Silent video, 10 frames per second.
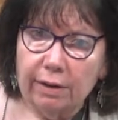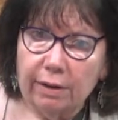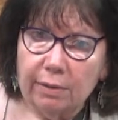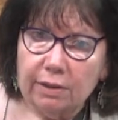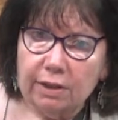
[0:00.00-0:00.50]

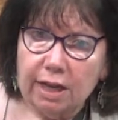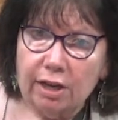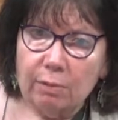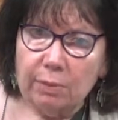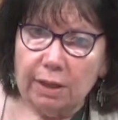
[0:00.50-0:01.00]
So an
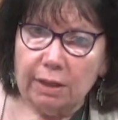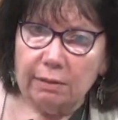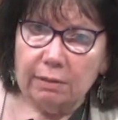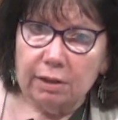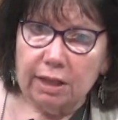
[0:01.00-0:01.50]
eye-opening
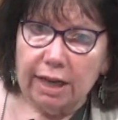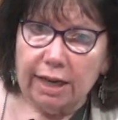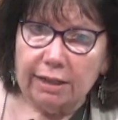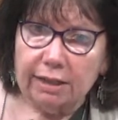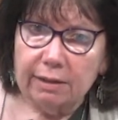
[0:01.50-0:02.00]

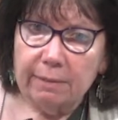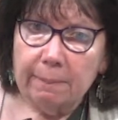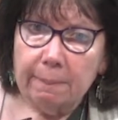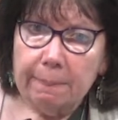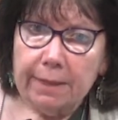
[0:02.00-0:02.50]
class.
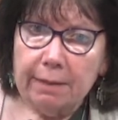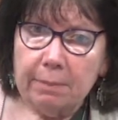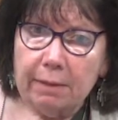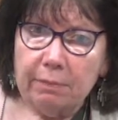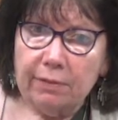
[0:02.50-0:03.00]
Then
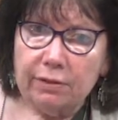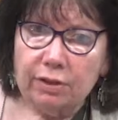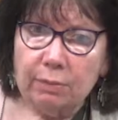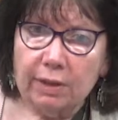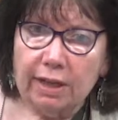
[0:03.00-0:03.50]
my professor
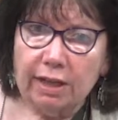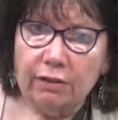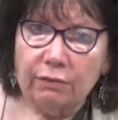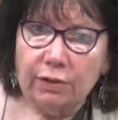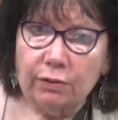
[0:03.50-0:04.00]
said, we got another
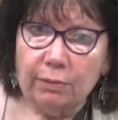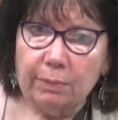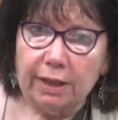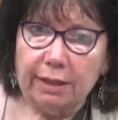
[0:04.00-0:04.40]
field trip planned.